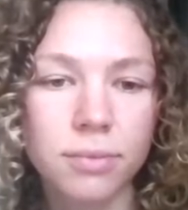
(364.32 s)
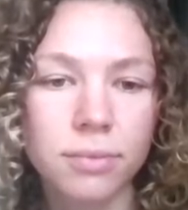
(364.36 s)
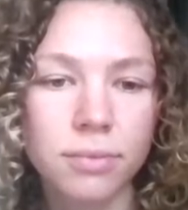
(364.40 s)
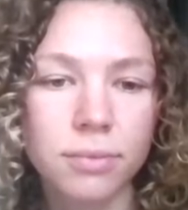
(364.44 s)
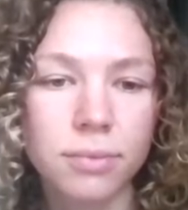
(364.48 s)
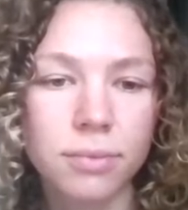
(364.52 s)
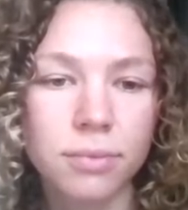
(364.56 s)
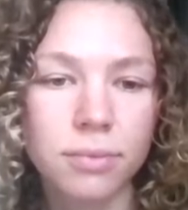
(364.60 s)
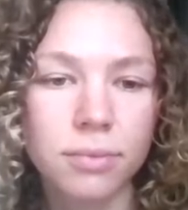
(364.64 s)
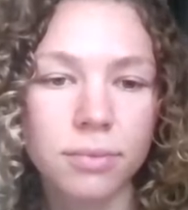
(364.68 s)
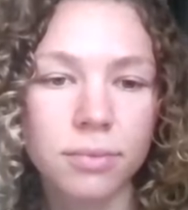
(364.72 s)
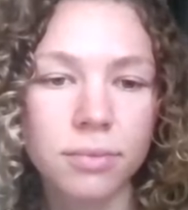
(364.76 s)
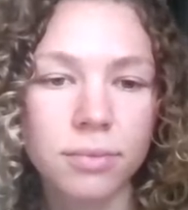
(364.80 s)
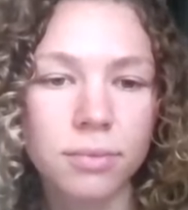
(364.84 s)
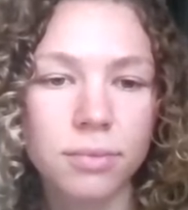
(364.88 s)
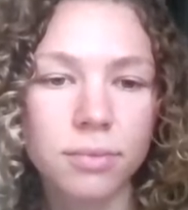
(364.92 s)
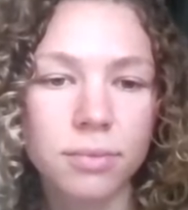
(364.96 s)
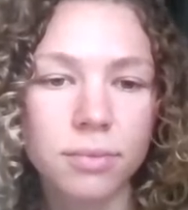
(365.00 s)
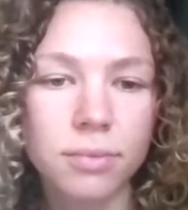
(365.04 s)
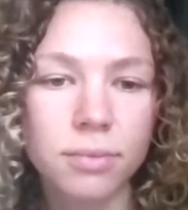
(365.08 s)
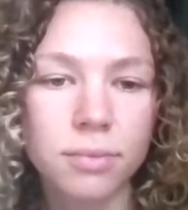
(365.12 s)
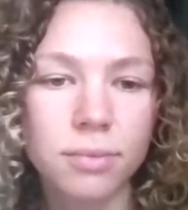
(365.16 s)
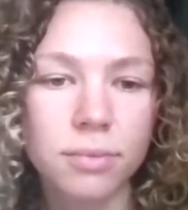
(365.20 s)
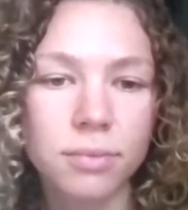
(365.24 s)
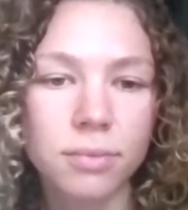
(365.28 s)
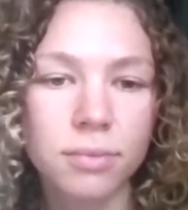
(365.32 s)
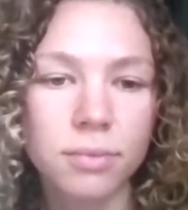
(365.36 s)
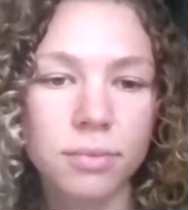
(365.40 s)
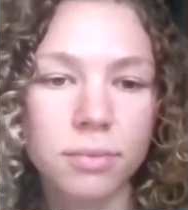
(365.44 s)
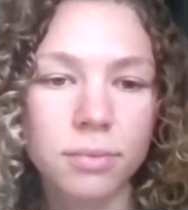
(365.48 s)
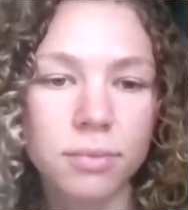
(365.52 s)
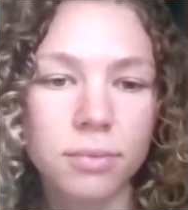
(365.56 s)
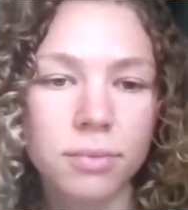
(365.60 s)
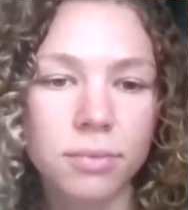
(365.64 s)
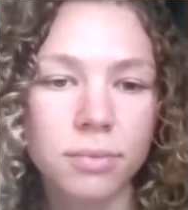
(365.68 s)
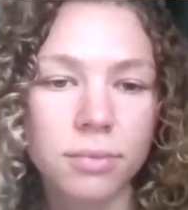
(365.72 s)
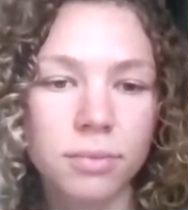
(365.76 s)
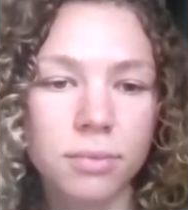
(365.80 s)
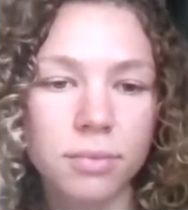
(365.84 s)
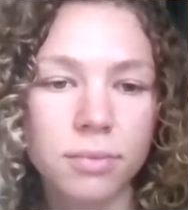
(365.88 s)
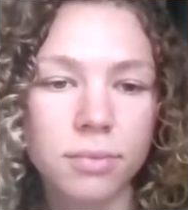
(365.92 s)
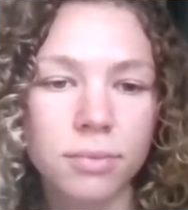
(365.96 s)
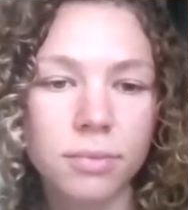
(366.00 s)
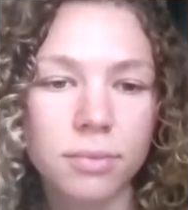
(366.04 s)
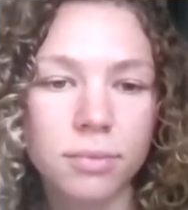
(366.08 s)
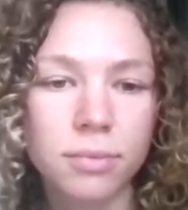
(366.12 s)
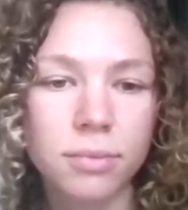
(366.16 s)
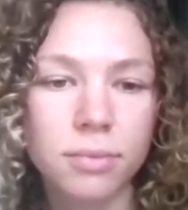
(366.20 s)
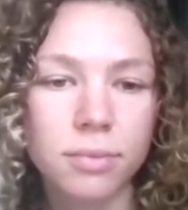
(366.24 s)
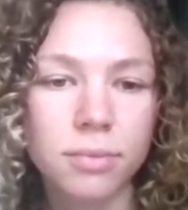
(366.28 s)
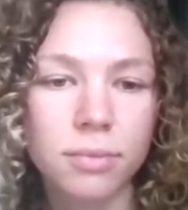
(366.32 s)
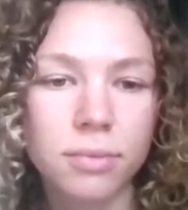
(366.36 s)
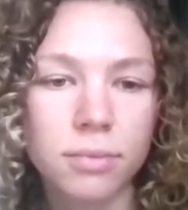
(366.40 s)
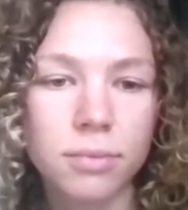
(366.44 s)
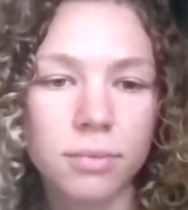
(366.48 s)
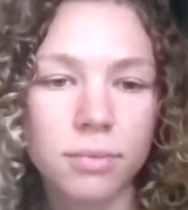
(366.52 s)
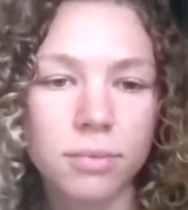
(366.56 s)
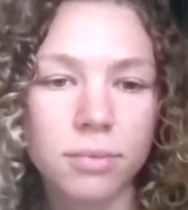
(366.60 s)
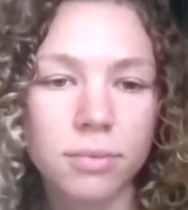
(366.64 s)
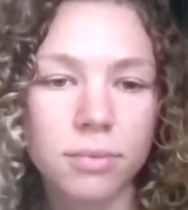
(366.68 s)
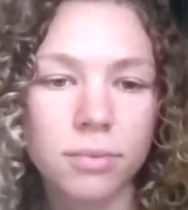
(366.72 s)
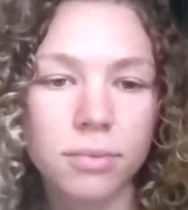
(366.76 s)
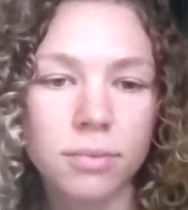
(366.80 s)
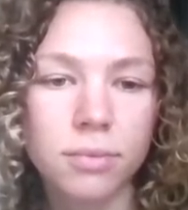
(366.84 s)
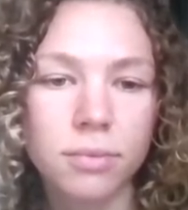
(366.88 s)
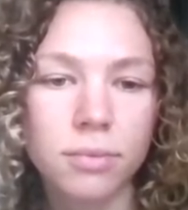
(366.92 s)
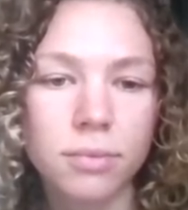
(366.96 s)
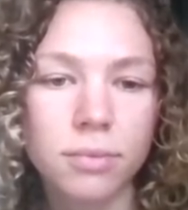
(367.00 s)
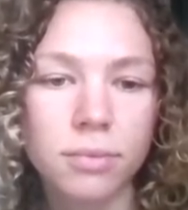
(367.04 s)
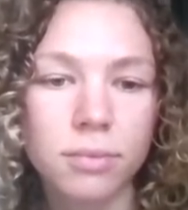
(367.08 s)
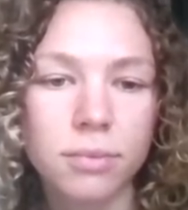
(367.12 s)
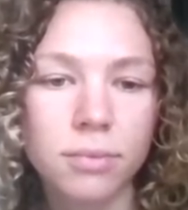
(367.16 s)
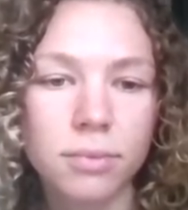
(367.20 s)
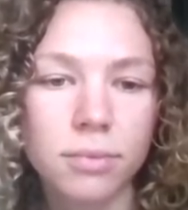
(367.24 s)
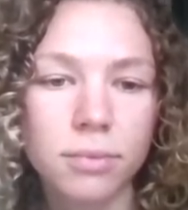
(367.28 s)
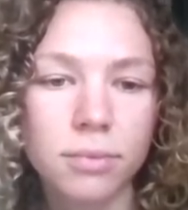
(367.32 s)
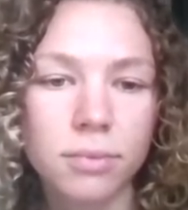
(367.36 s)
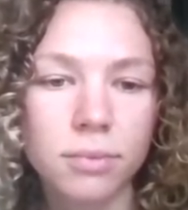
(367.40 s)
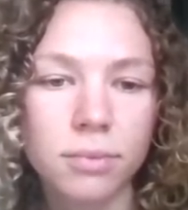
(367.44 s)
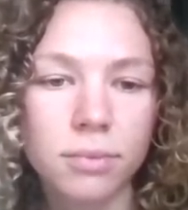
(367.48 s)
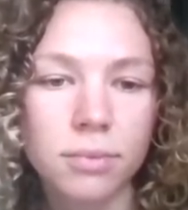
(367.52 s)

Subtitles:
The person shown says nothing.